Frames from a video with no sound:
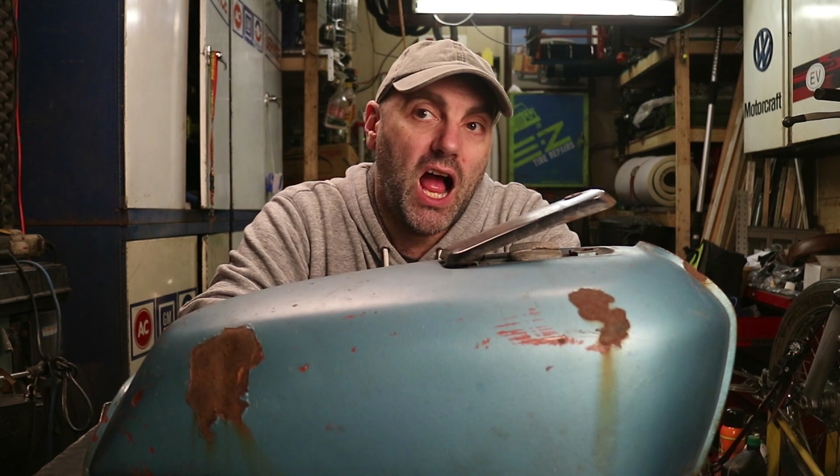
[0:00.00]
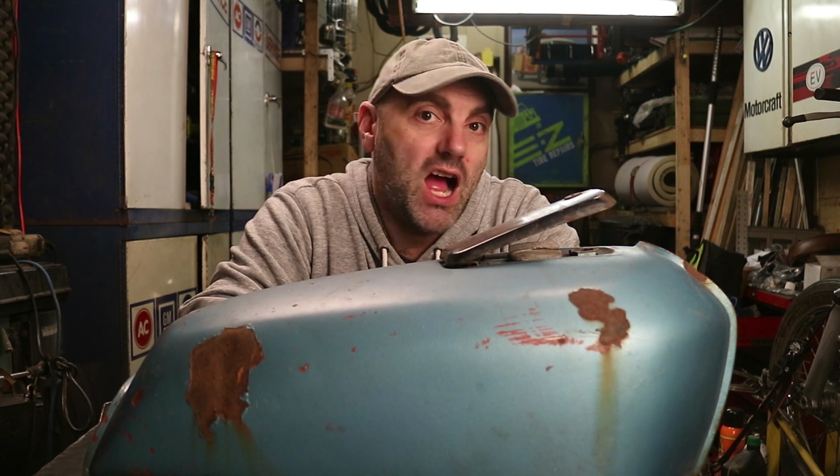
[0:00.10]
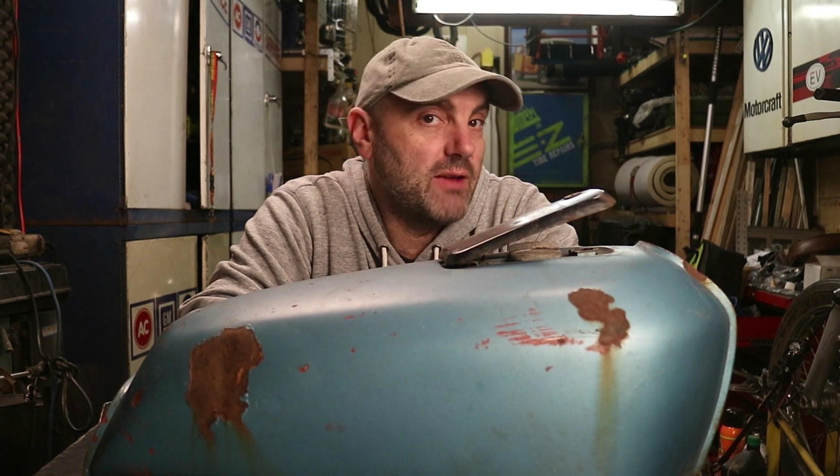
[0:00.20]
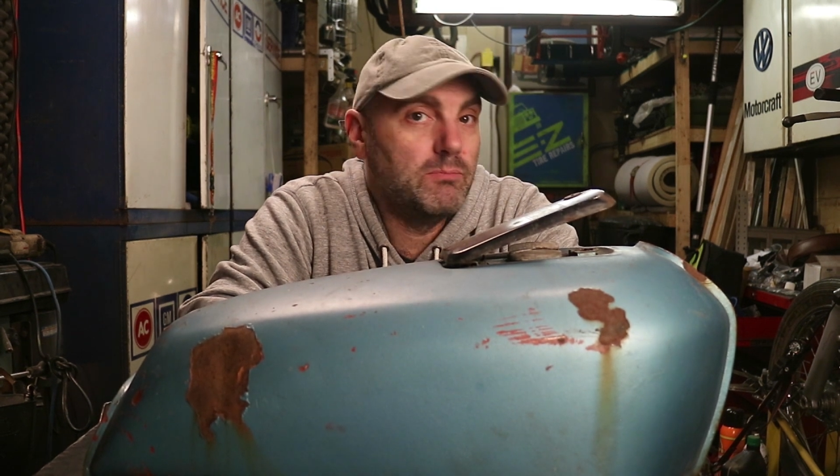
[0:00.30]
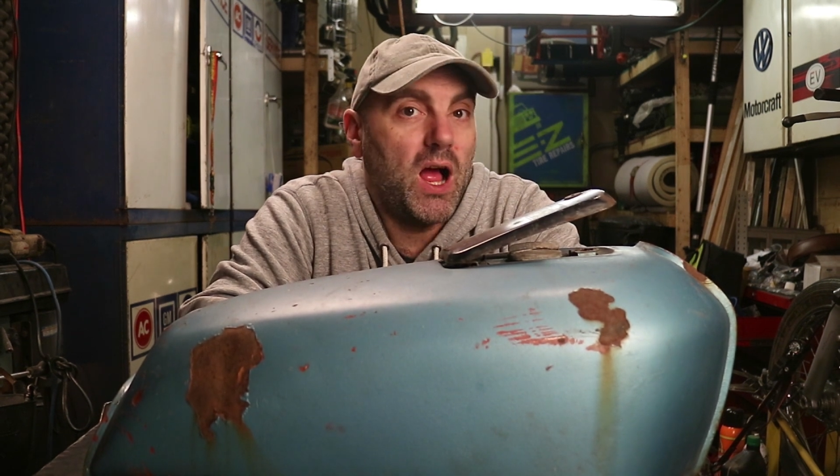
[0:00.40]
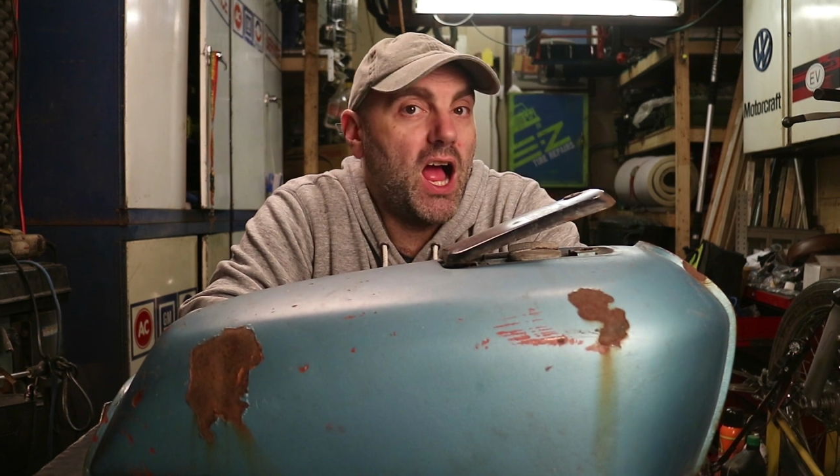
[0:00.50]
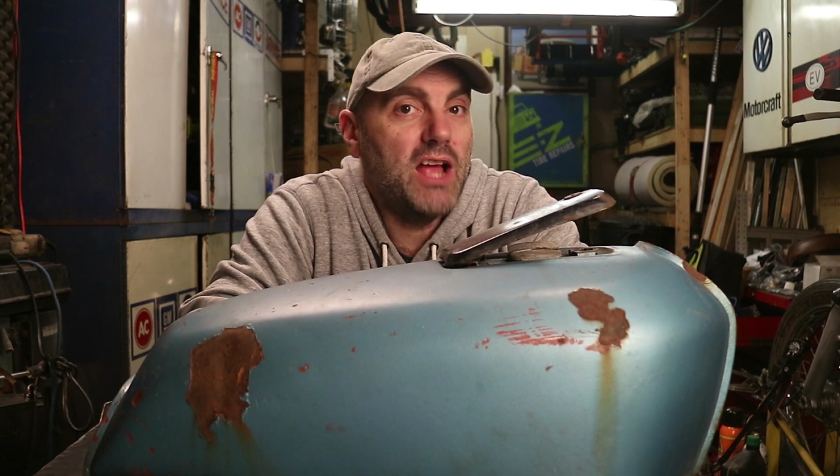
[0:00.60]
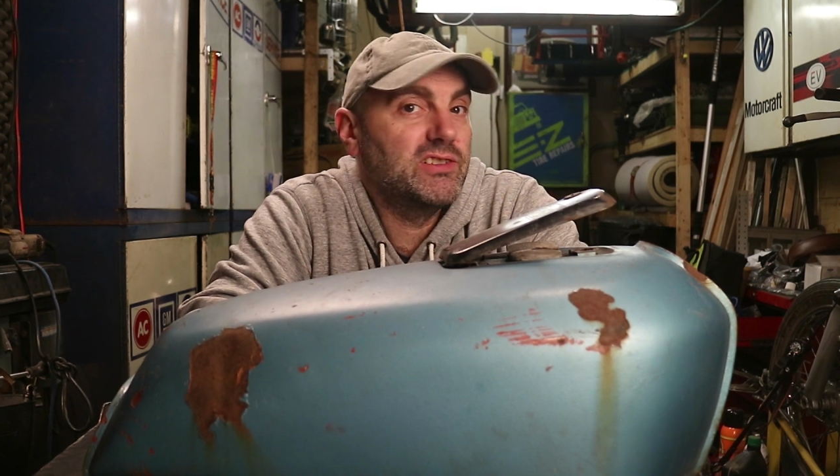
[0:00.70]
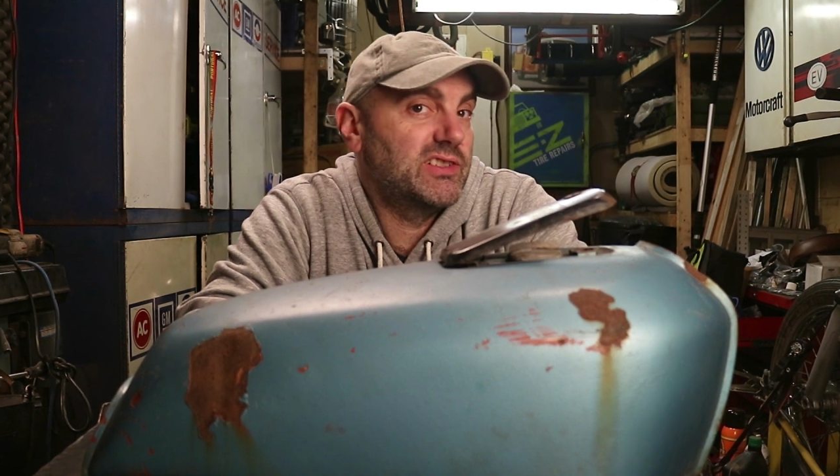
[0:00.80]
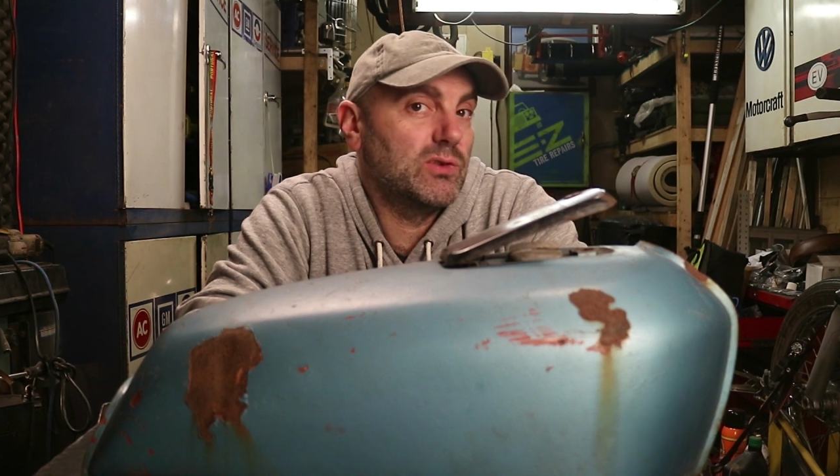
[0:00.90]

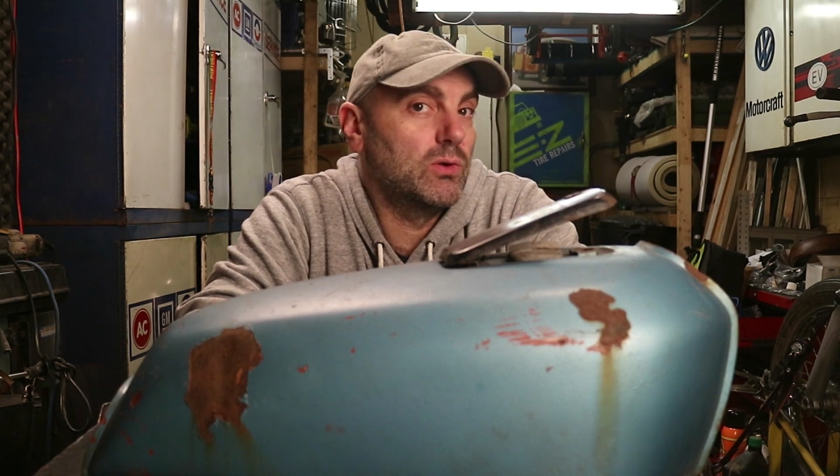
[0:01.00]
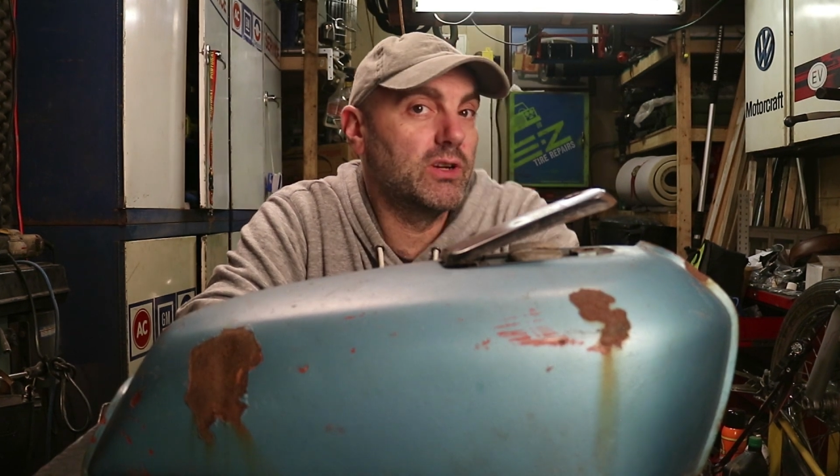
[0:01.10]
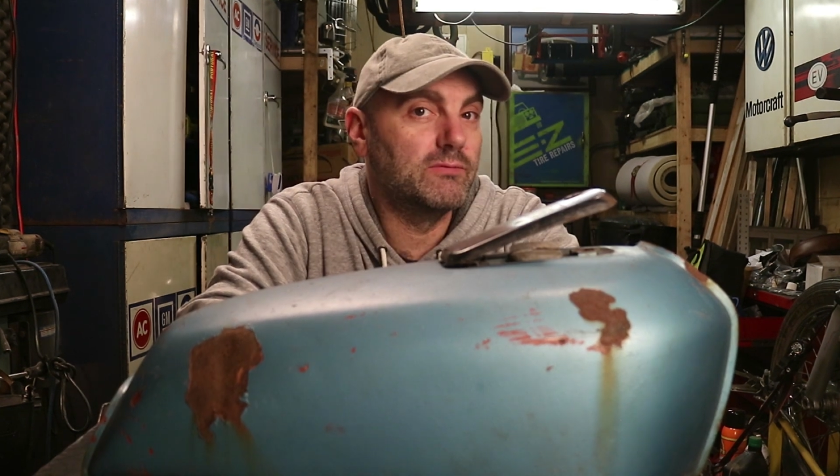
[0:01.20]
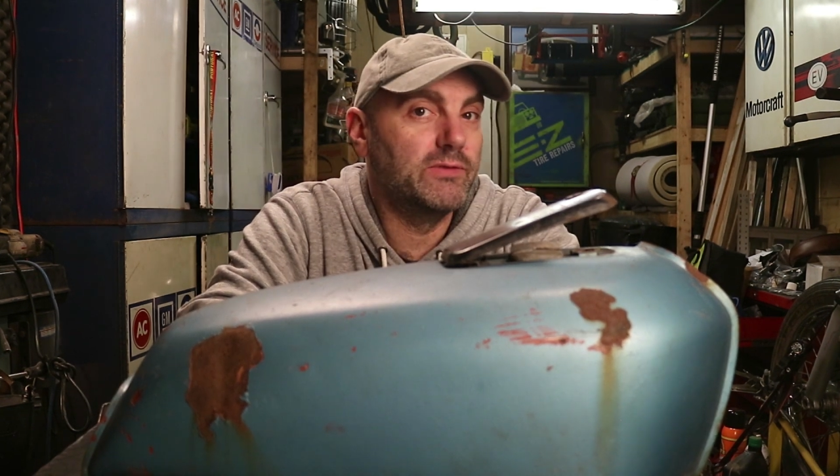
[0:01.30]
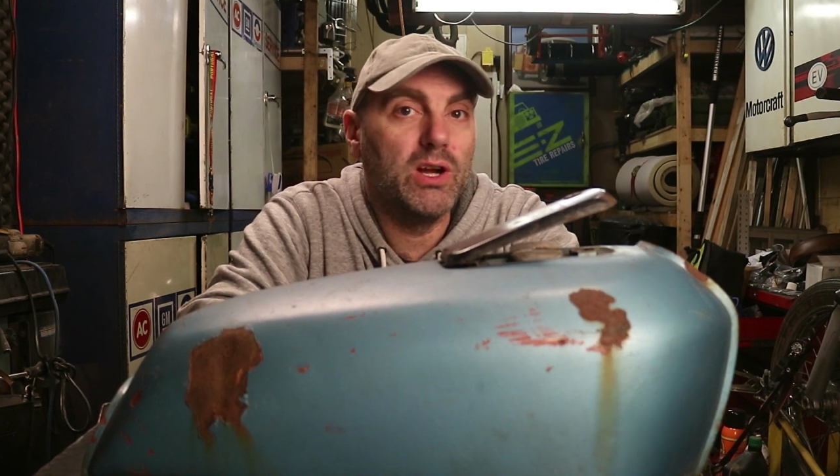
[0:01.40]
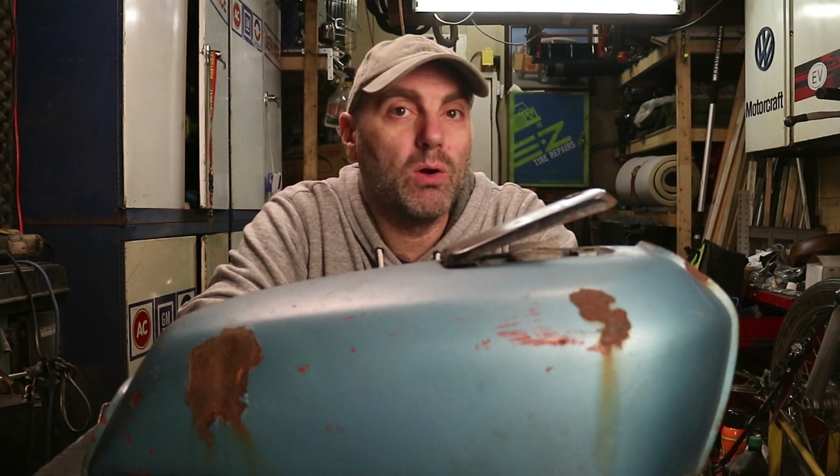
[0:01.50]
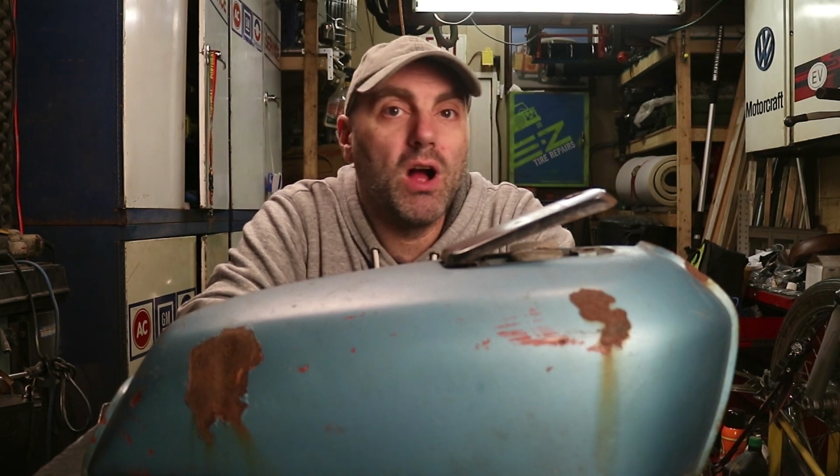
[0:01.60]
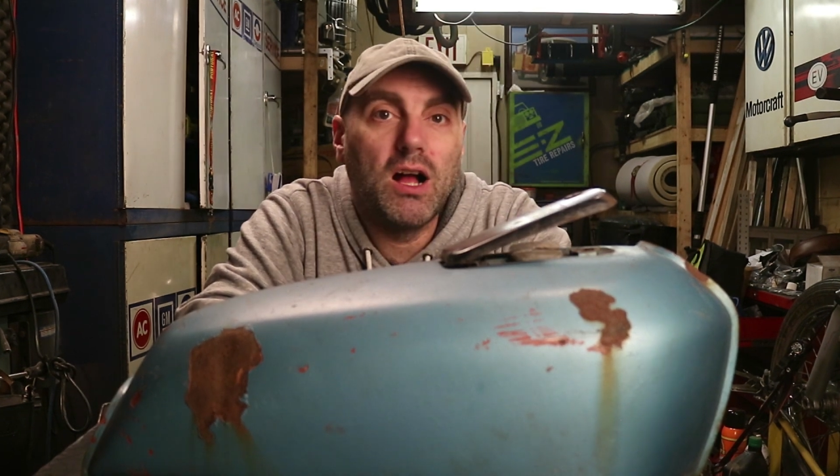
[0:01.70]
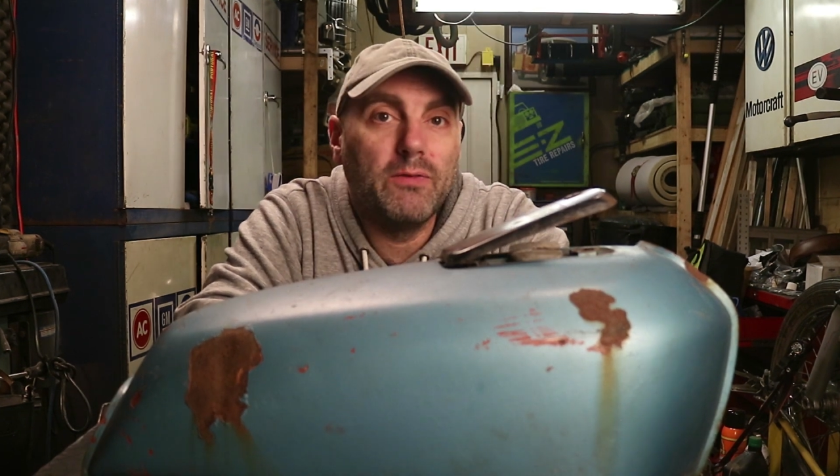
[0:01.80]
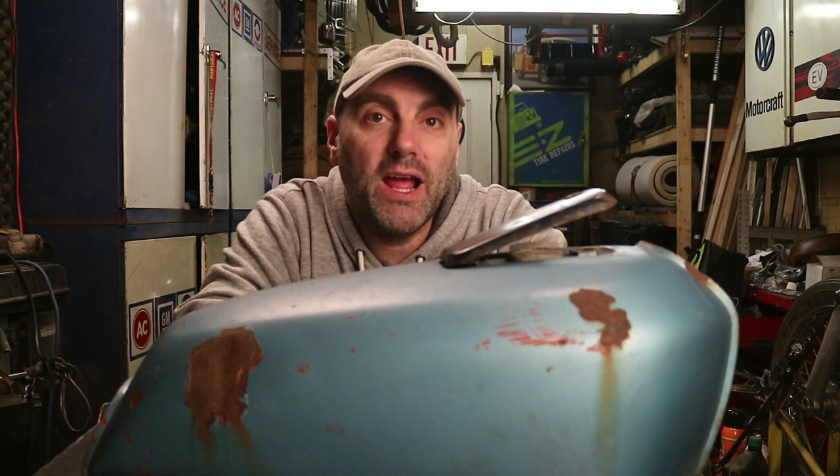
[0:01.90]
I just sort of, you know,
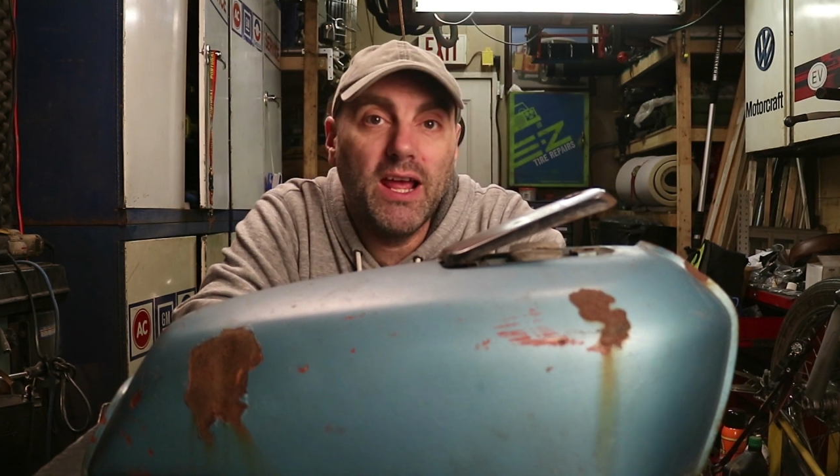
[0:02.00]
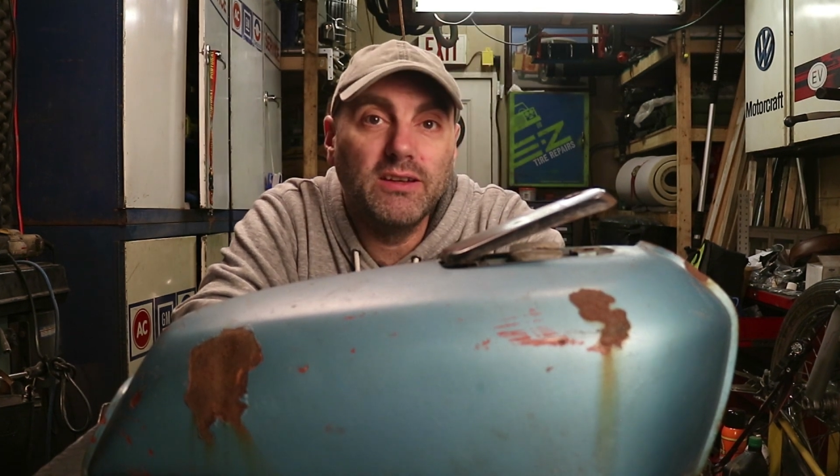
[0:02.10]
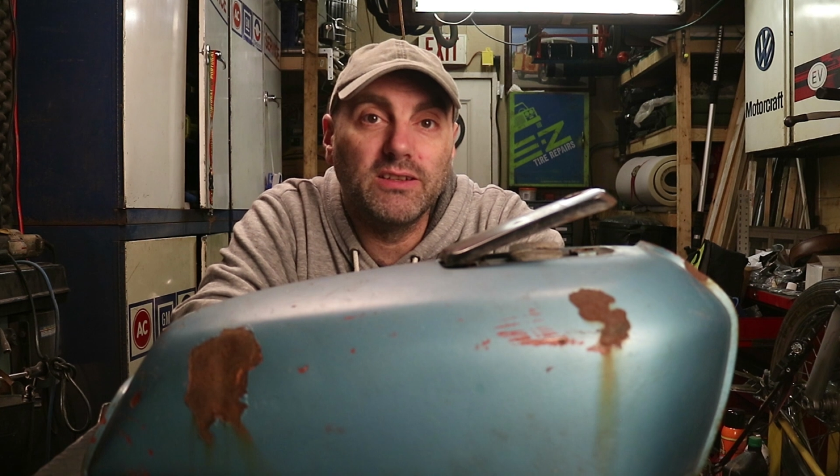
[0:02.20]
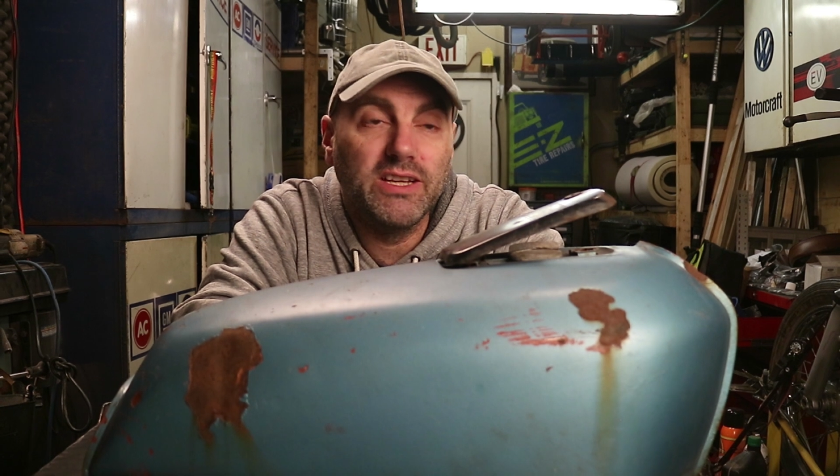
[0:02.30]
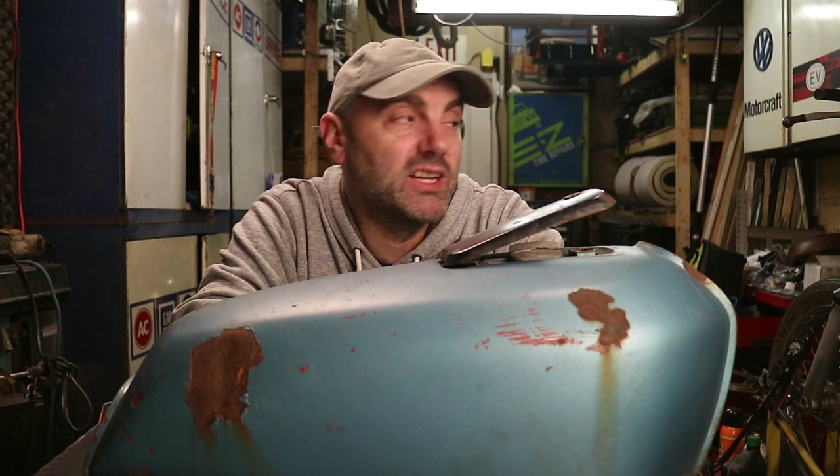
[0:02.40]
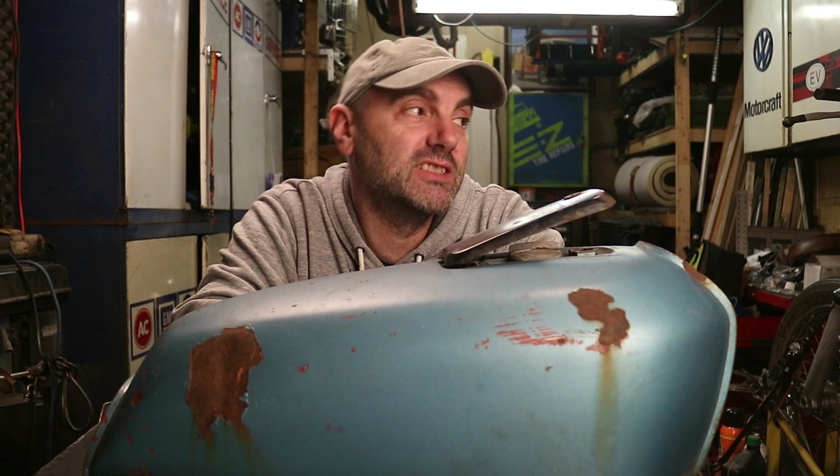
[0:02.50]
offhandedly,